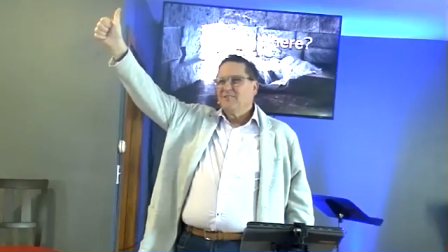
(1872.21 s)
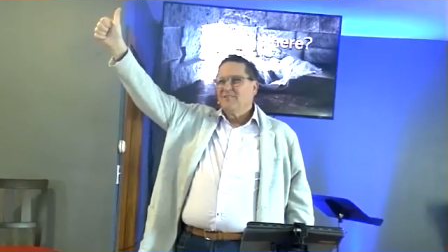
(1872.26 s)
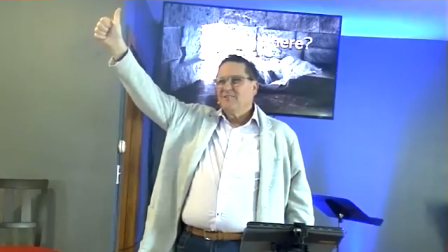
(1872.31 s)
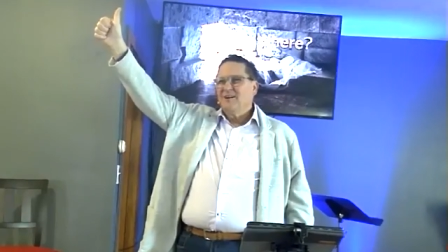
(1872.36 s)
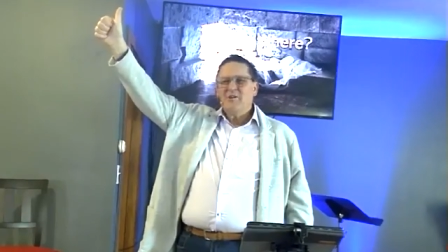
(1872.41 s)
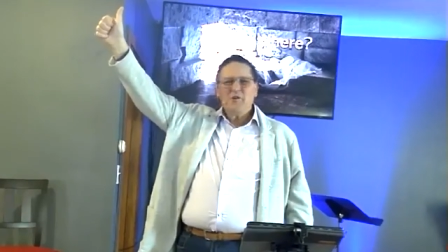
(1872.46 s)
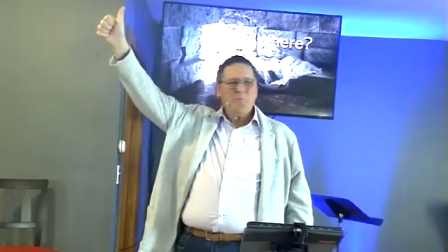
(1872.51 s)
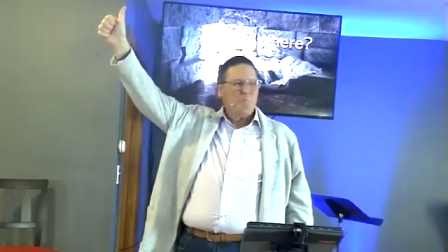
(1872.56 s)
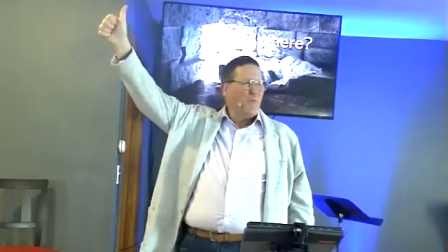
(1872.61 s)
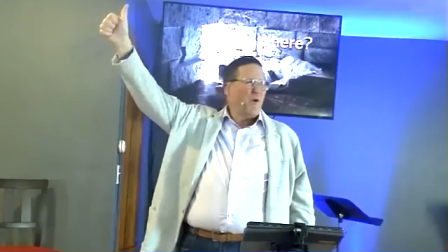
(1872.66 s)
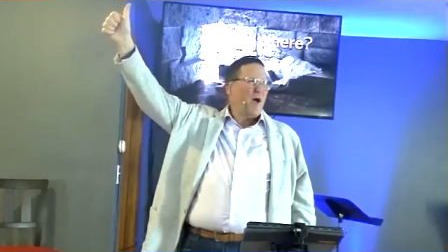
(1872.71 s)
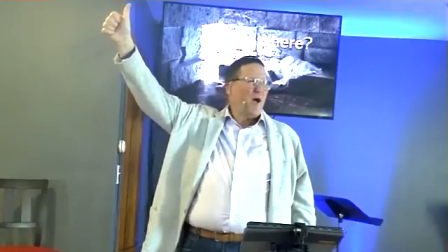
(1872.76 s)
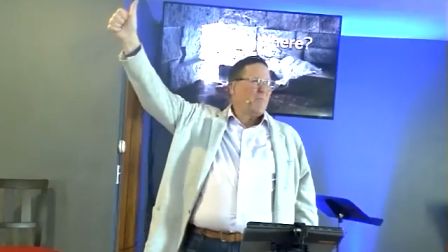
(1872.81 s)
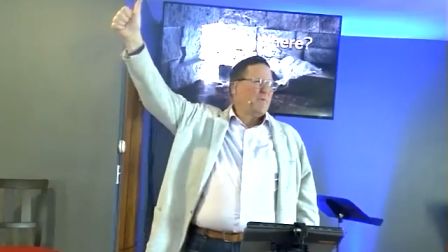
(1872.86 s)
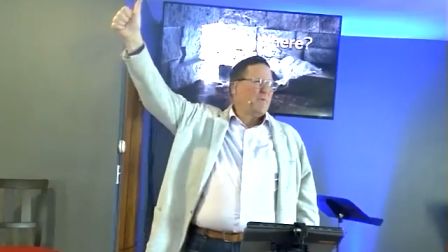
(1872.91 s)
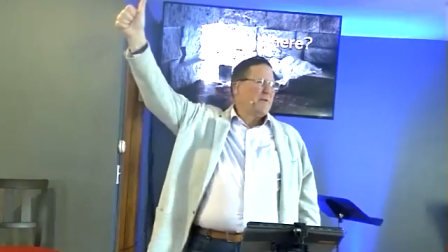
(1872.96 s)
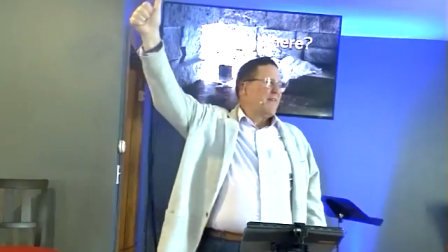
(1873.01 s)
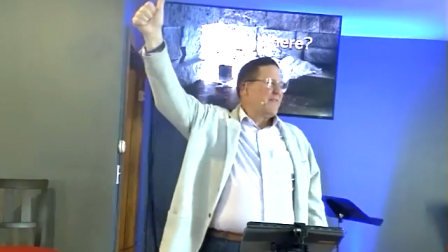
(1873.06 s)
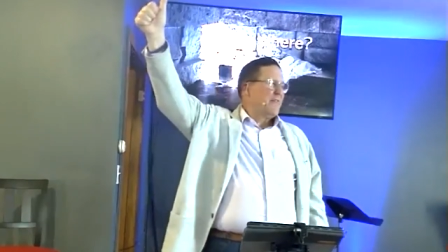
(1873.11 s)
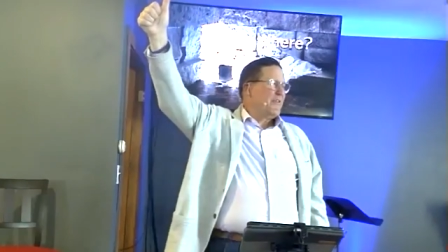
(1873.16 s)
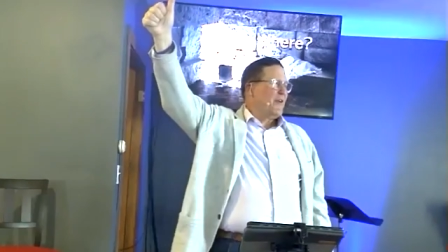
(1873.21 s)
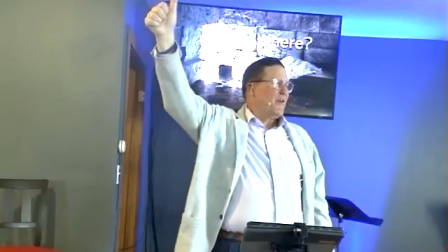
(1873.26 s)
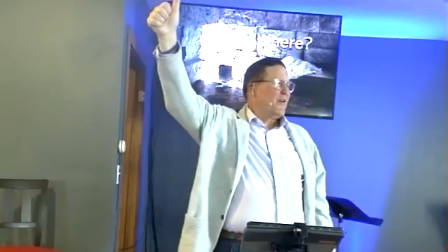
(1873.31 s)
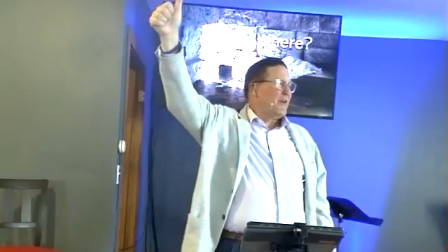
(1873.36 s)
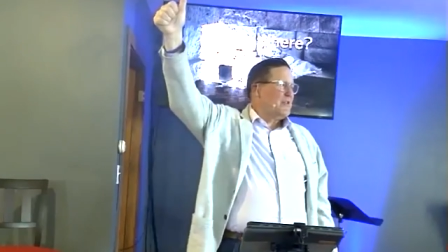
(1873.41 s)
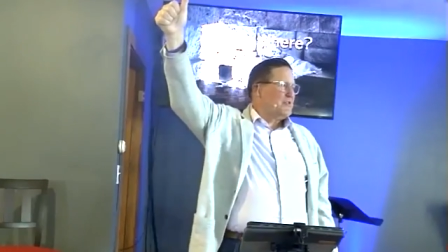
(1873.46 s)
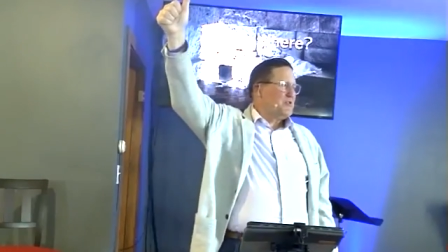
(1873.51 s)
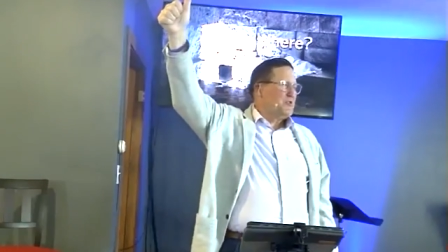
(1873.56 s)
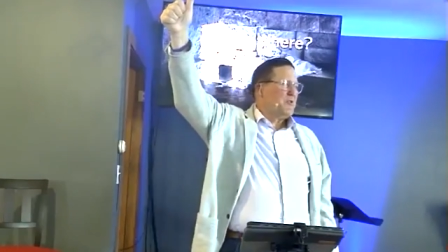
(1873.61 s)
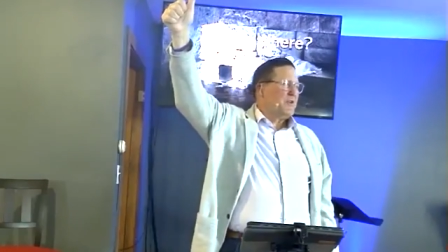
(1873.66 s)
Well, you're probably not there
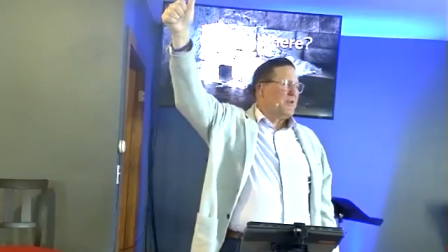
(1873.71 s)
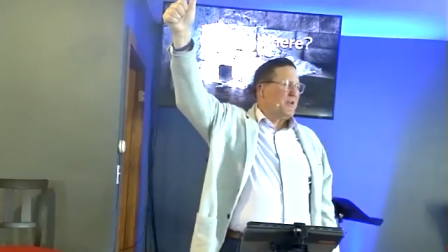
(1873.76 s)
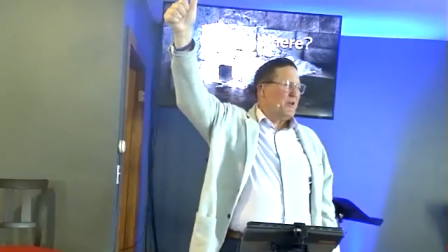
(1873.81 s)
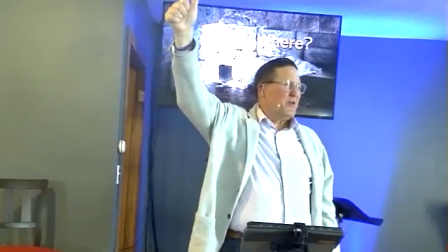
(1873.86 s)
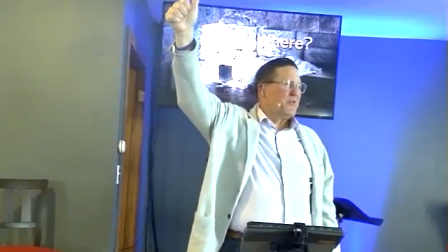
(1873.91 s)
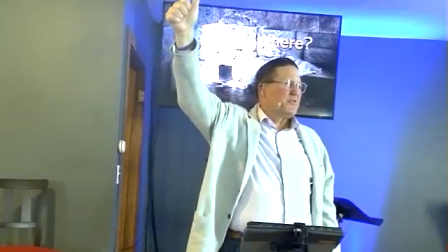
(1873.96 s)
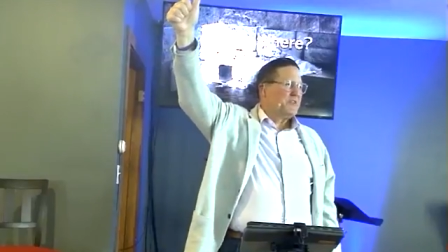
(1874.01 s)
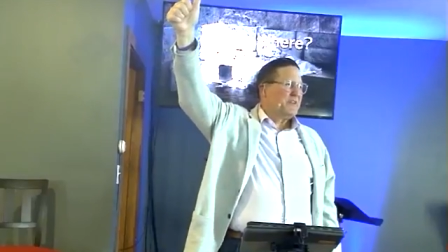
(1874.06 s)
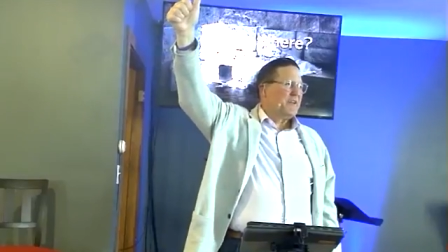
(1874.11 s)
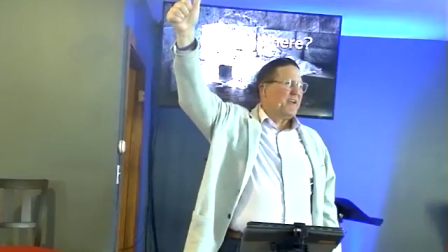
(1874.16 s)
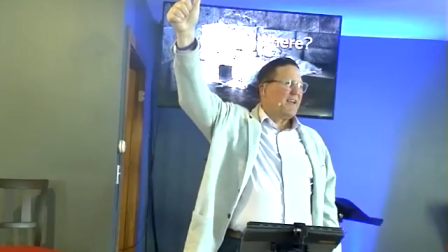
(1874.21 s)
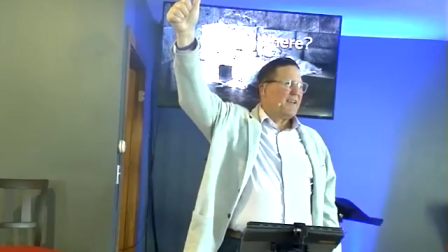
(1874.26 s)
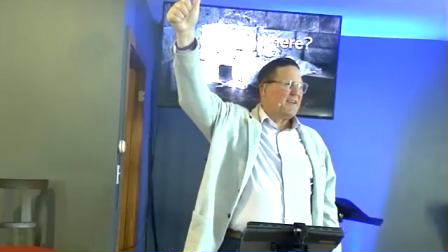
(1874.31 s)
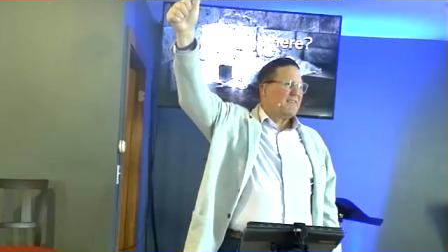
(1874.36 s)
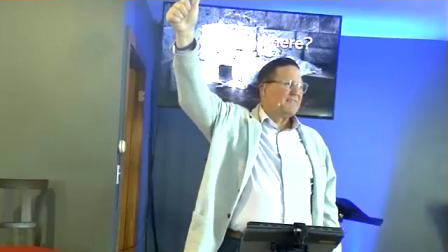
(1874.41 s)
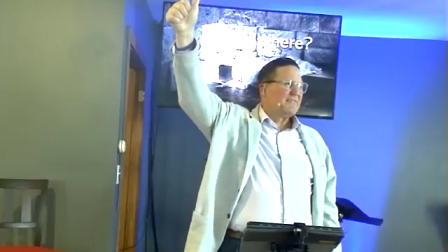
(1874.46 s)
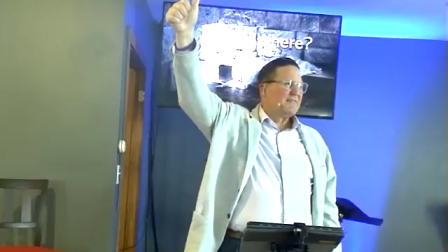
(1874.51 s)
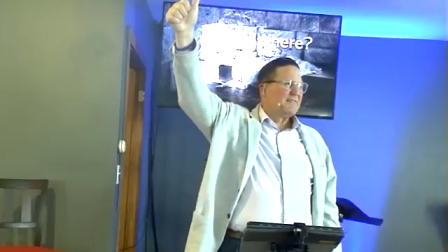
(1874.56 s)
because you're here today.